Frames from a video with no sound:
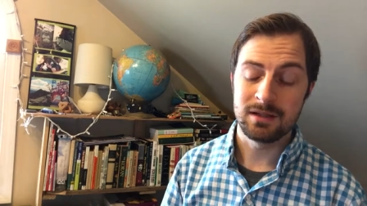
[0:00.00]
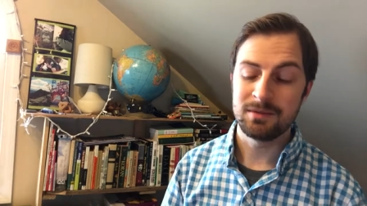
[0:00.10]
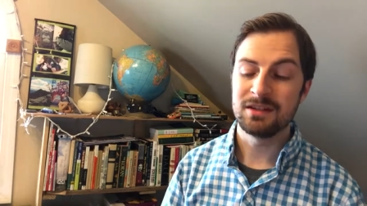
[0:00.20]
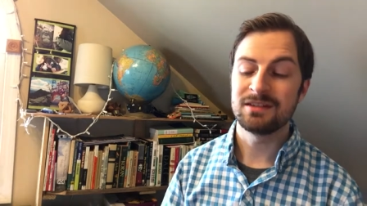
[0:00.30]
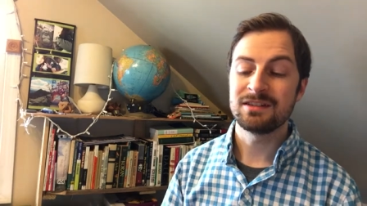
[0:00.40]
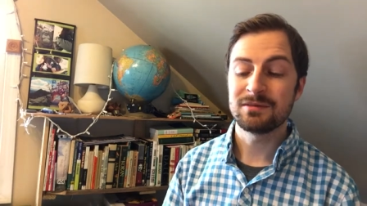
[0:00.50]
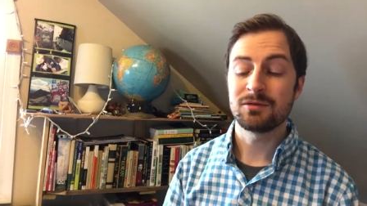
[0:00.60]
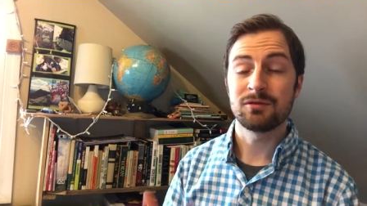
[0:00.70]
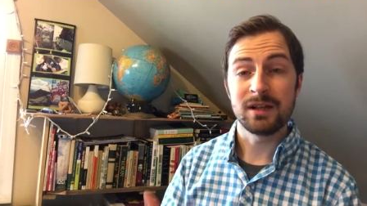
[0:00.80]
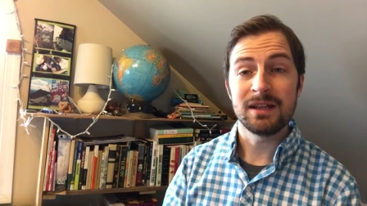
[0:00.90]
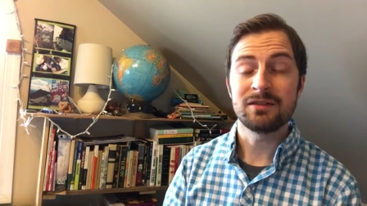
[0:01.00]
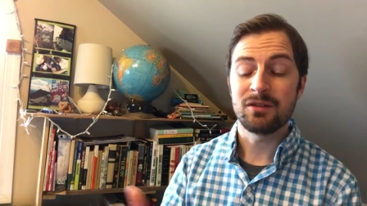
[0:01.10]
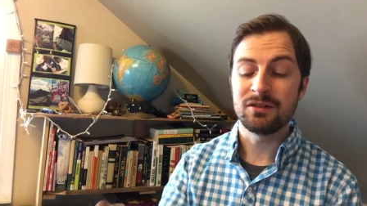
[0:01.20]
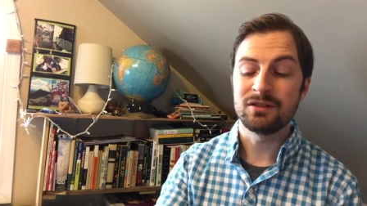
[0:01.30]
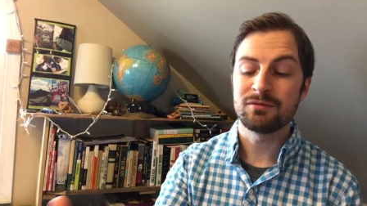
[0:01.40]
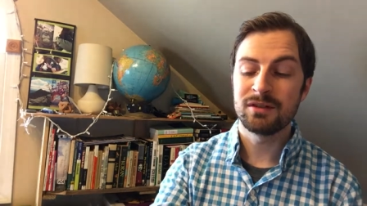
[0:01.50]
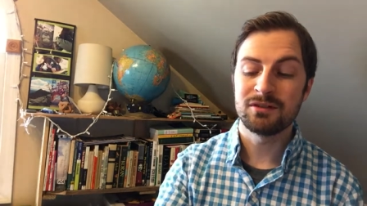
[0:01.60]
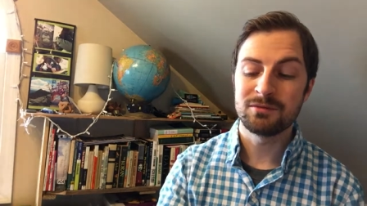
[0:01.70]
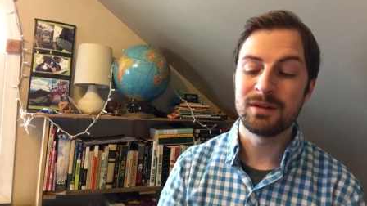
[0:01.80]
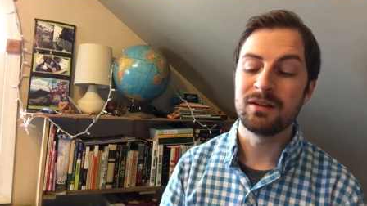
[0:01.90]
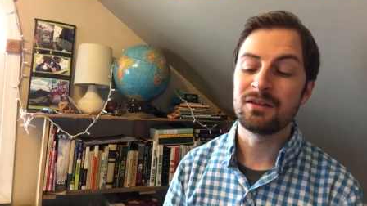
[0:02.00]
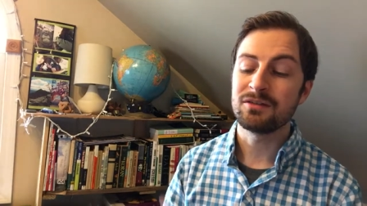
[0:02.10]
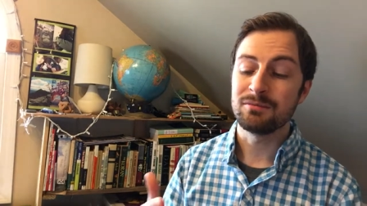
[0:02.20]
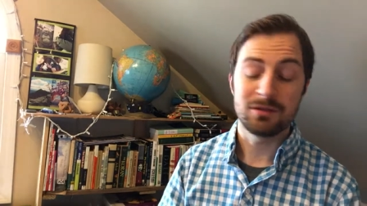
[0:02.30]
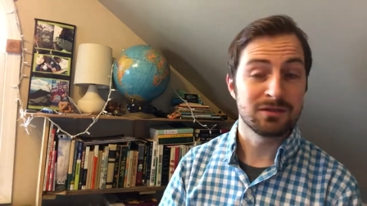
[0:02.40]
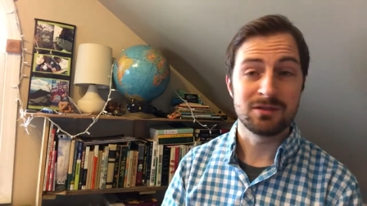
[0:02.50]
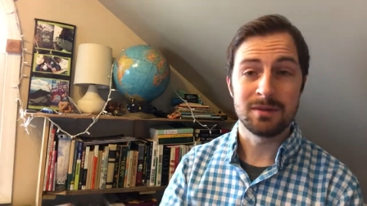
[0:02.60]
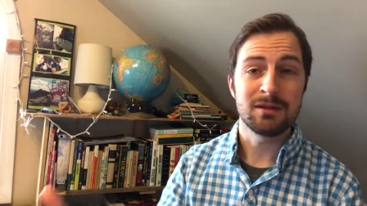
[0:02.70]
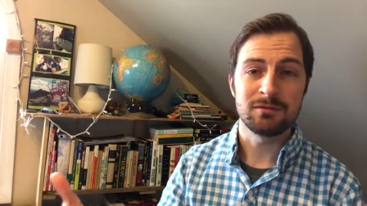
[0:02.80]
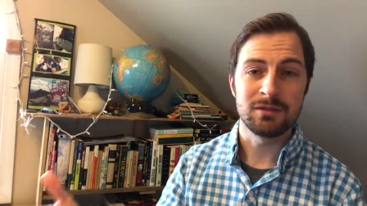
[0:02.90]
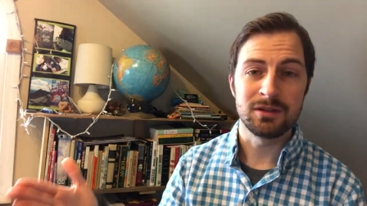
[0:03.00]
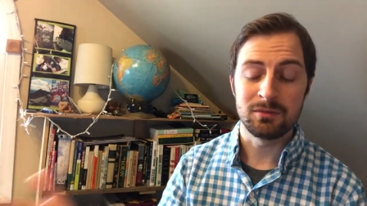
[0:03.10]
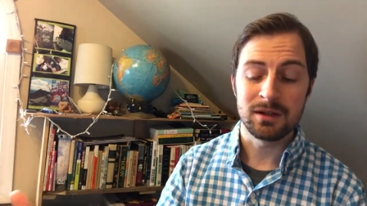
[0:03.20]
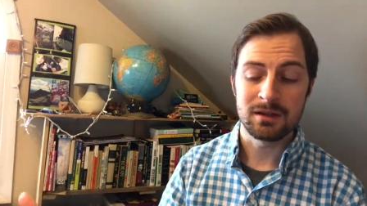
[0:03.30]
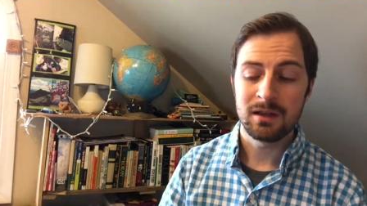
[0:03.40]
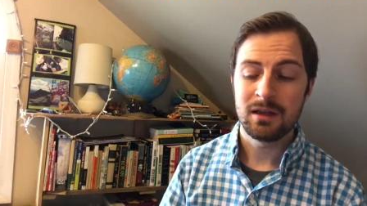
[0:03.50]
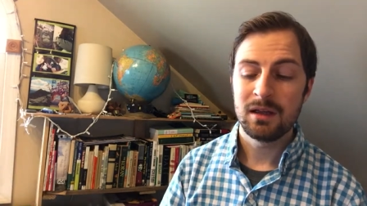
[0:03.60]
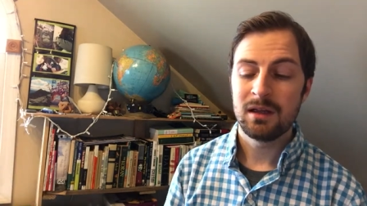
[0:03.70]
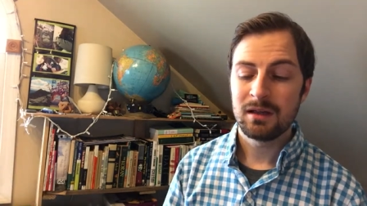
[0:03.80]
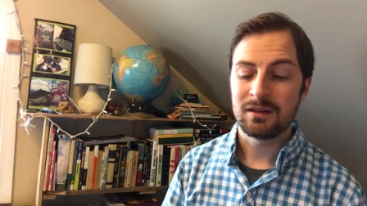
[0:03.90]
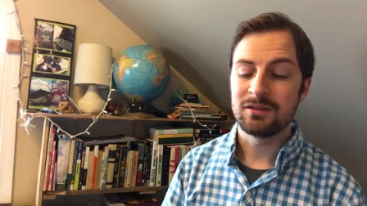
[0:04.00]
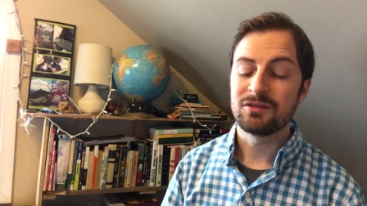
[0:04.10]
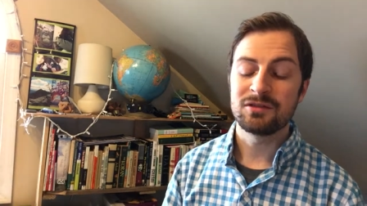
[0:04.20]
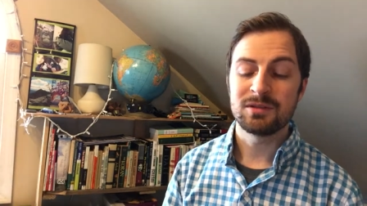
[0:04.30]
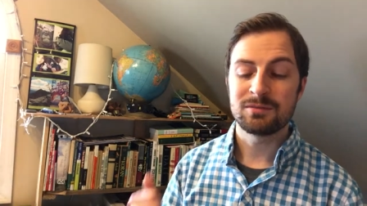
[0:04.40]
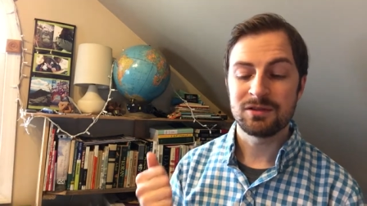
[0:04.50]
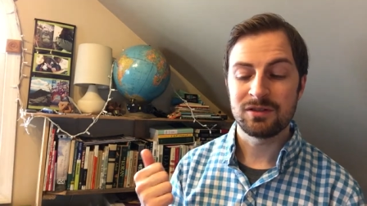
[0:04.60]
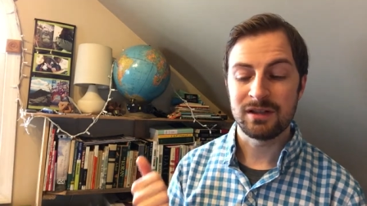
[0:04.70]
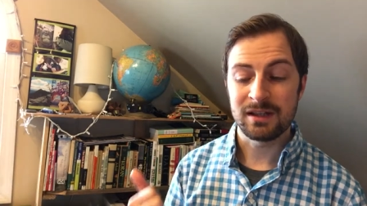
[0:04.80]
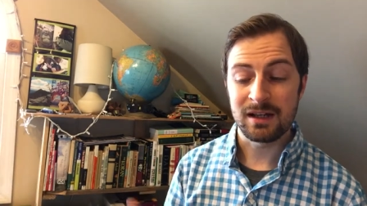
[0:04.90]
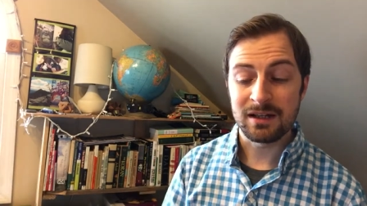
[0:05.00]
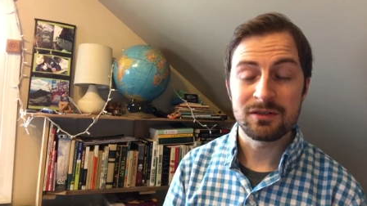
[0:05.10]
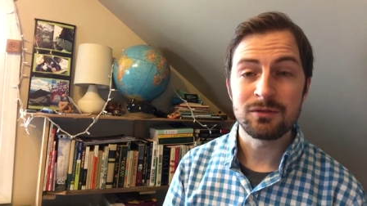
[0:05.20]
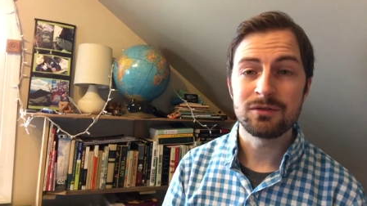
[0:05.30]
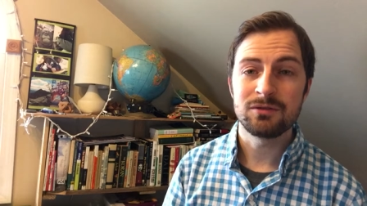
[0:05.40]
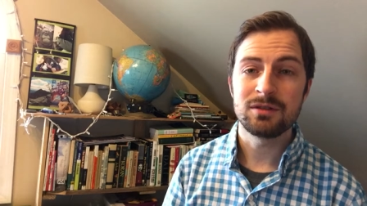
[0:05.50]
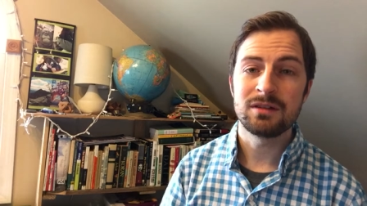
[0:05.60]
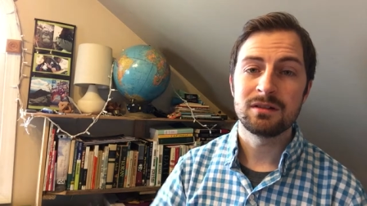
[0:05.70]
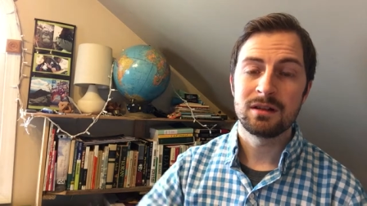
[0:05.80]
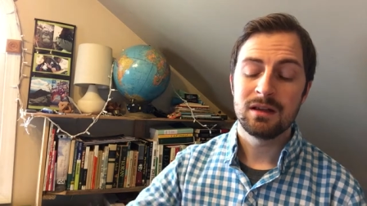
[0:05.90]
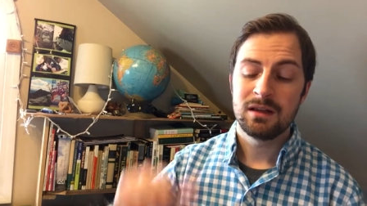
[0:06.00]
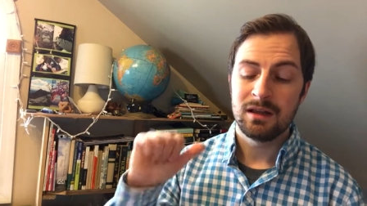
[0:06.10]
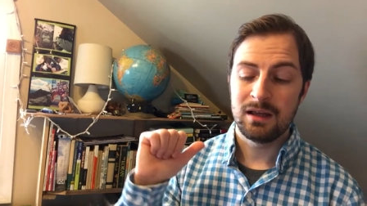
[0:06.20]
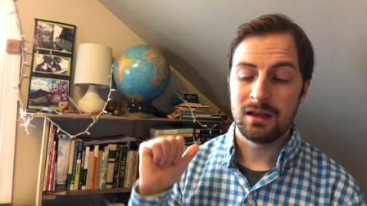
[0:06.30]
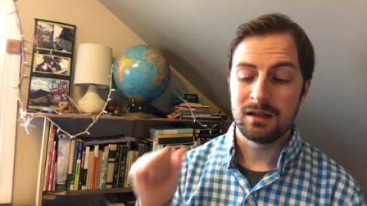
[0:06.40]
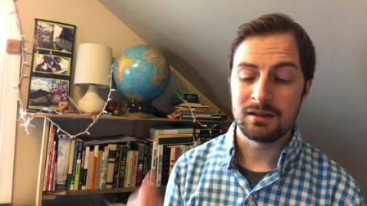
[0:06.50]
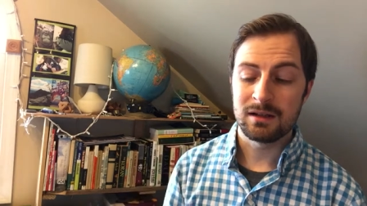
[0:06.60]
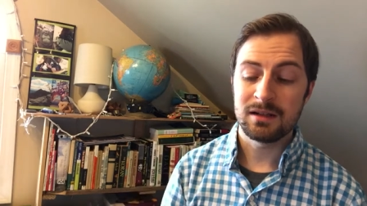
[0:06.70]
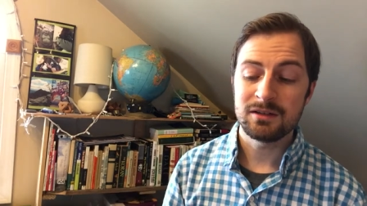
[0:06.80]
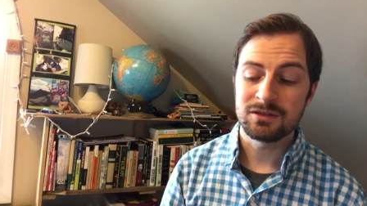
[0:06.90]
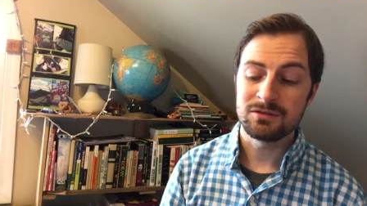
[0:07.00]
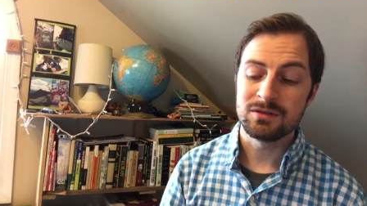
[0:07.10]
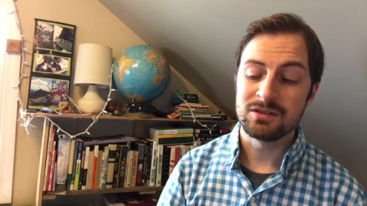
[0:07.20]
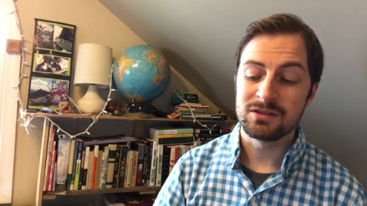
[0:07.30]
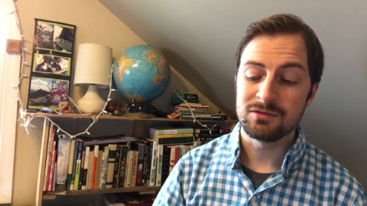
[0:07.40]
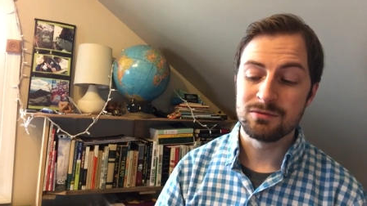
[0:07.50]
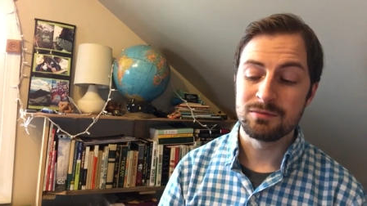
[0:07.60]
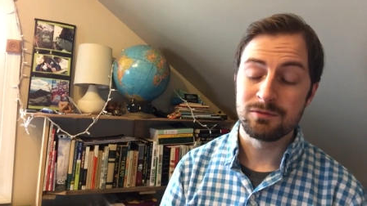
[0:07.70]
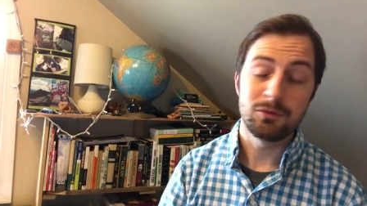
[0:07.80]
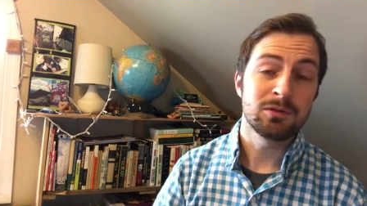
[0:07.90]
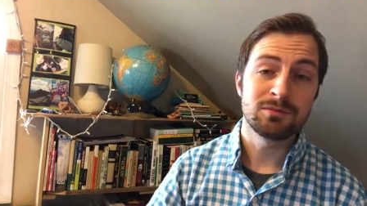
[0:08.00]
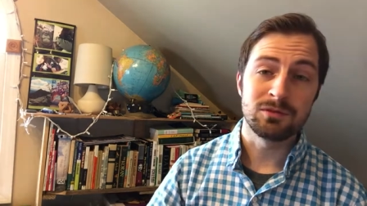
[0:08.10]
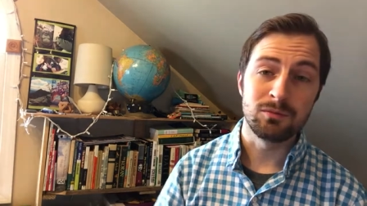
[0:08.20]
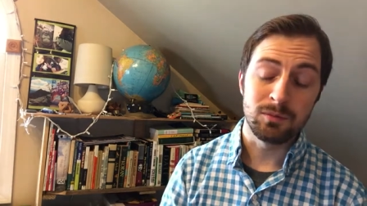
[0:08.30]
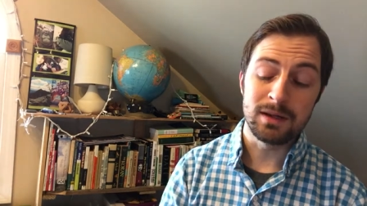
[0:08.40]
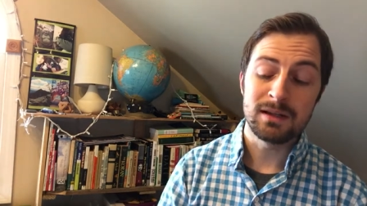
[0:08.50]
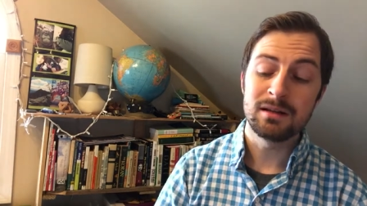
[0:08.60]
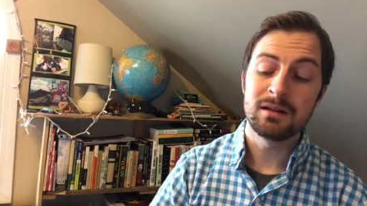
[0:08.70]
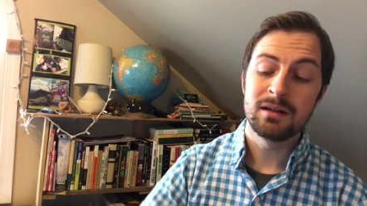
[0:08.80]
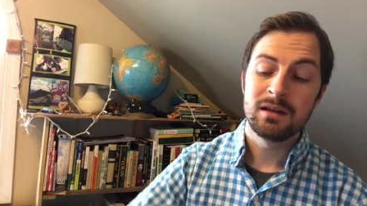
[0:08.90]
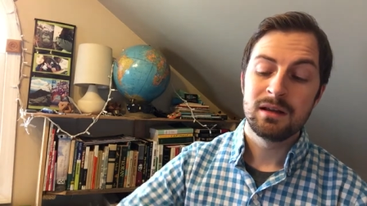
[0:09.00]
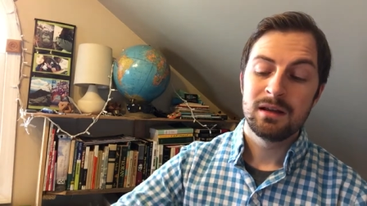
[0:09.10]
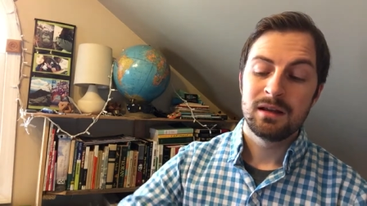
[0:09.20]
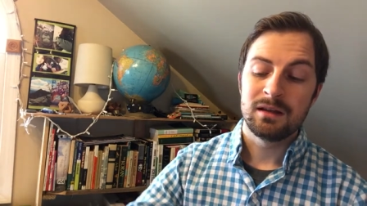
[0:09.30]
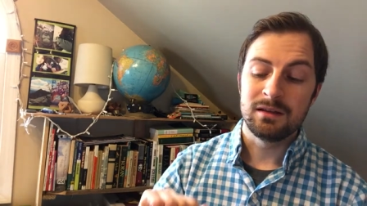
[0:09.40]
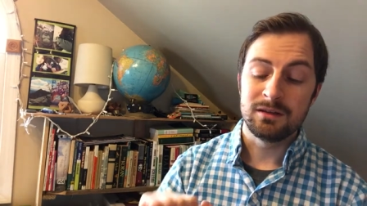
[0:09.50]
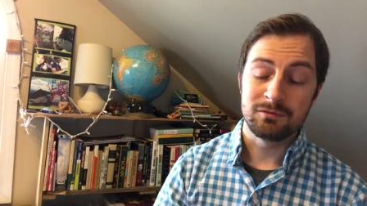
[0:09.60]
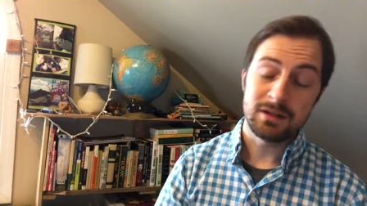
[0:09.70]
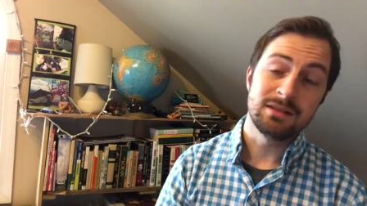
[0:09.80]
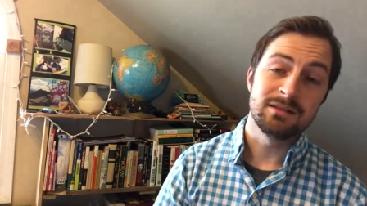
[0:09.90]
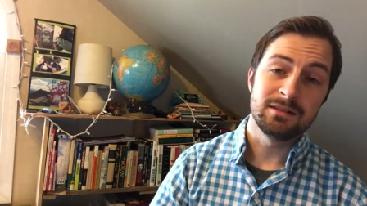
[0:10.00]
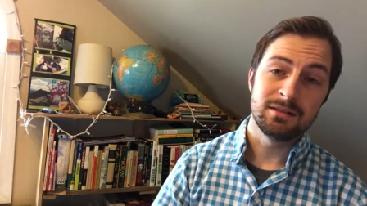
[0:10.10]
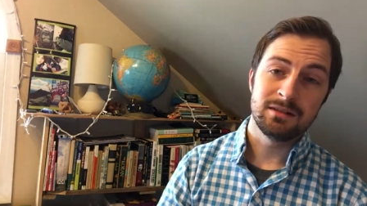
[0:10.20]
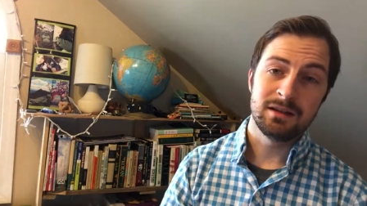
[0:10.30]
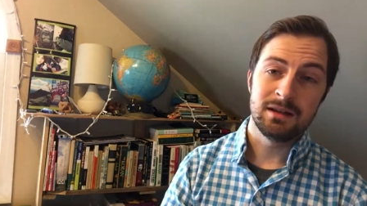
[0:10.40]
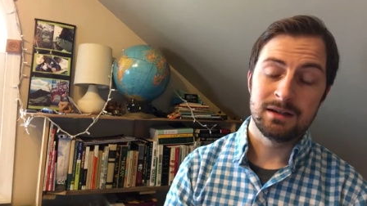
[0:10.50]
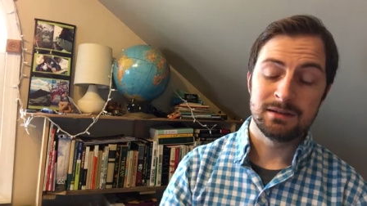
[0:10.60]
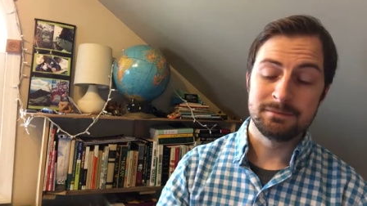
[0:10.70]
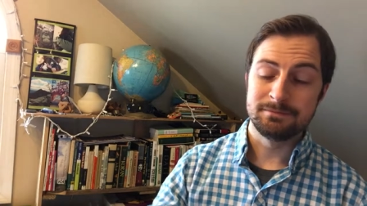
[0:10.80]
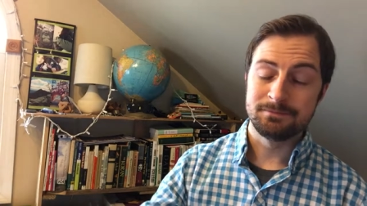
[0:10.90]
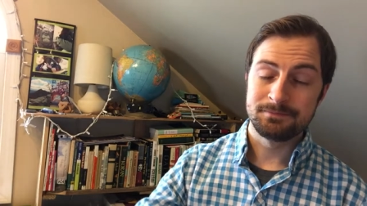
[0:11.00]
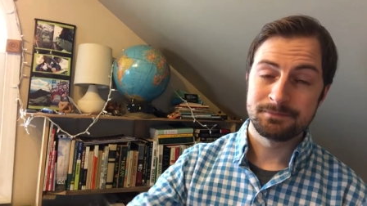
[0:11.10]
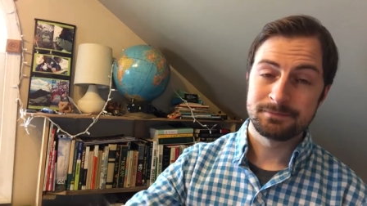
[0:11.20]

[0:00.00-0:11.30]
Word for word: I mean, the system creates all these runners, but it also burns them out really quick because there's so much pressure on like high school students and college students to perform to win these races. Um,